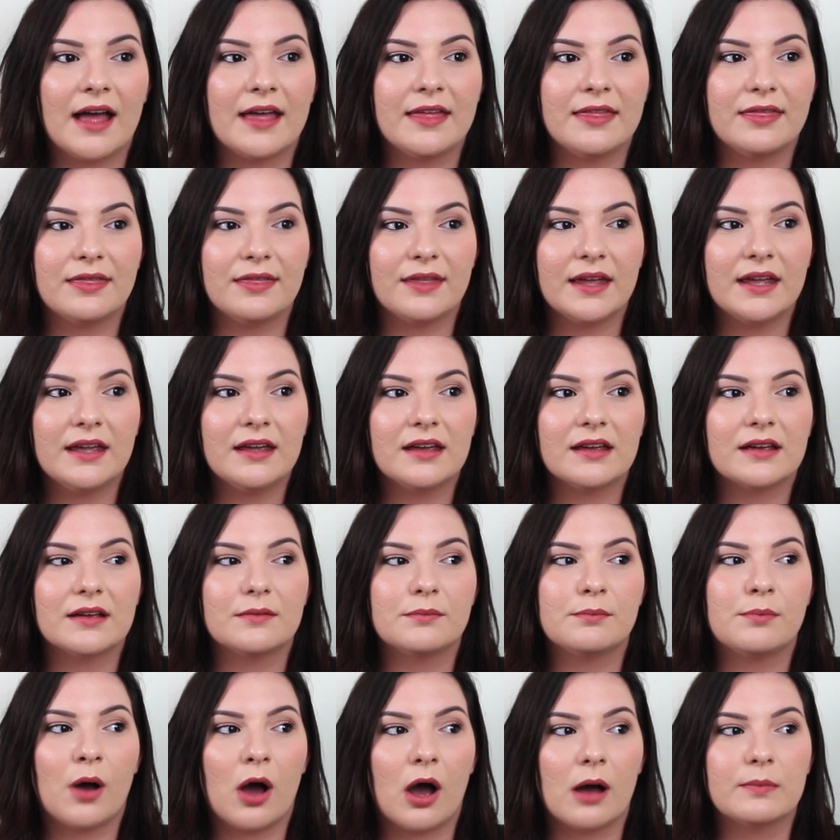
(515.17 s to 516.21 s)
I think
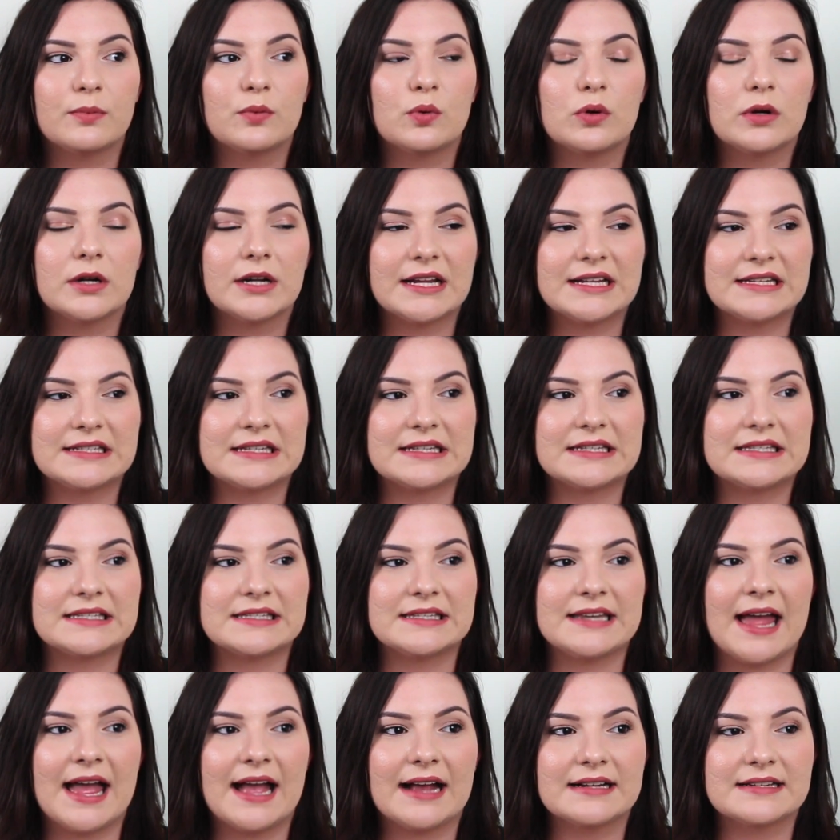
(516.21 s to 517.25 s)
popcorn as a
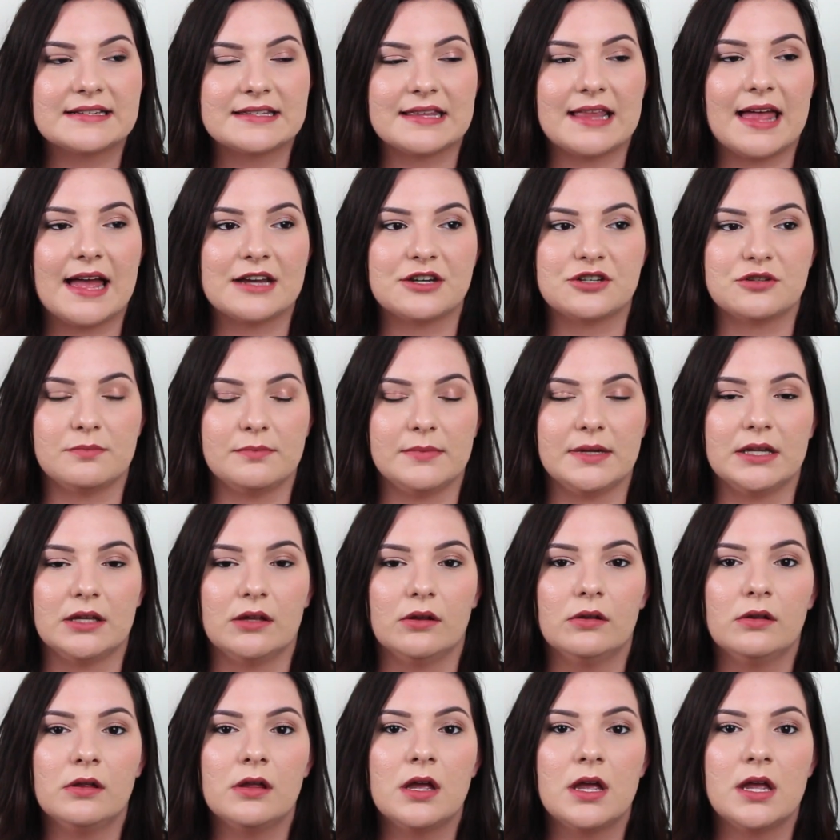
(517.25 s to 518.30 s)
snack slash
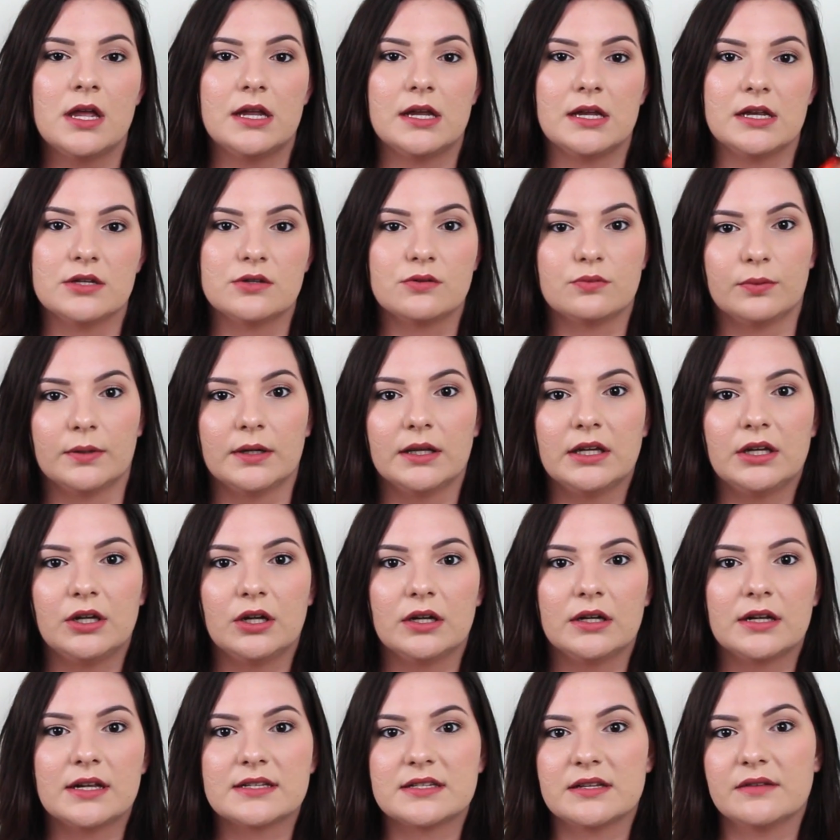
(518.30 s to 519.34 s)
meal is really
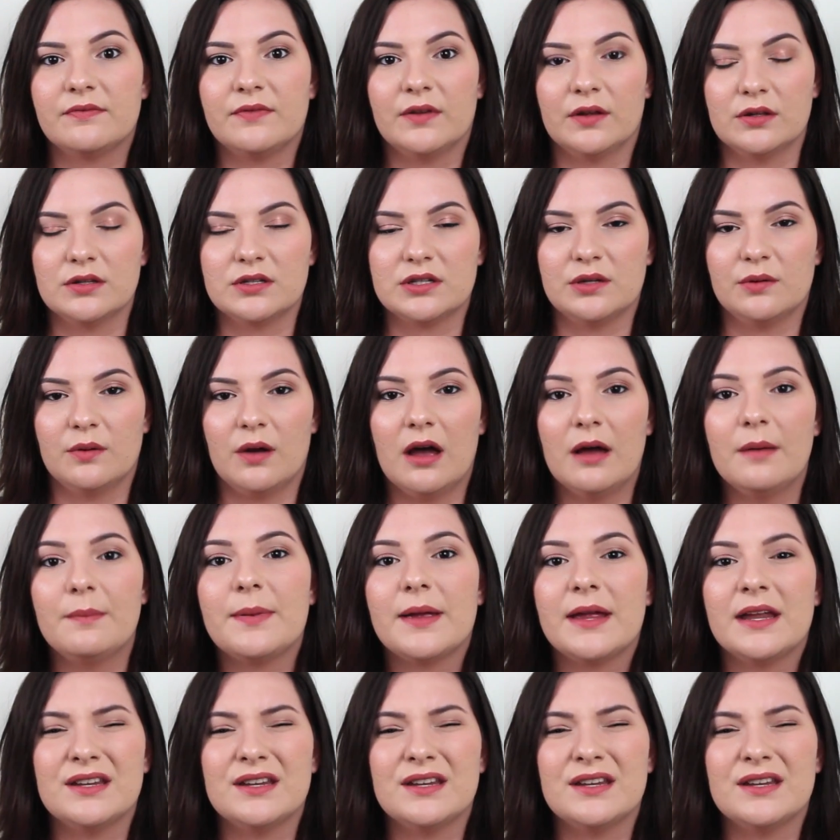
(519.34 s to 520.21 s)
good because it fills you up.